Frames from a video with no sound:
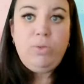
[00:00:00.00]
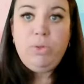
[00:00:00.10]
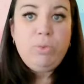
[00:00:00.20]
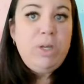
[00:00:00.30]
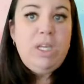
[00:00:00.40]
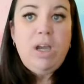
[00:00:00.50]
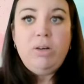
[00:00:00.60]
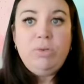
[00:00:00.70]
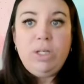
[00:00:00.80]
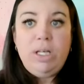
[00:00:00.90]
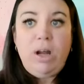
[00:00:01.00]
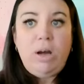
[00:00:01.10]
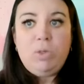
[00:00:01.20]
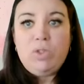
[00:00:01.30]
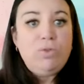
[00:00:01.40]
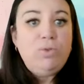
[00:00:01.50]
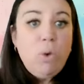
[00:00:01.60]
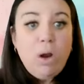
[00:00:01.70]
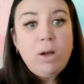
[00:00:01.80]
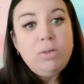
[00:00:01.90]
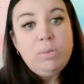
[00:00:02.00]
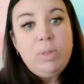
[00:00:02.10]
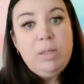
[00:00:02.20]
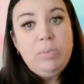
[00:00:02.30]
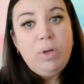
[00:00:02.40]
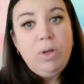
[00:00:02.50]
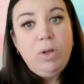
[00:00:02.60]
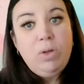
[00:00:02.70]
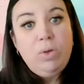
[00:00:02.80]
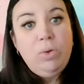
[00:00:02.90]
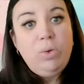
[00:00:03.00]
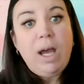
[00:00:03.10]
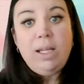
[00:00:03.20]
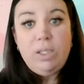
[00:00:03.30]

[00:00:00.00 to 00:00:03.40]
300, almost 400 people who got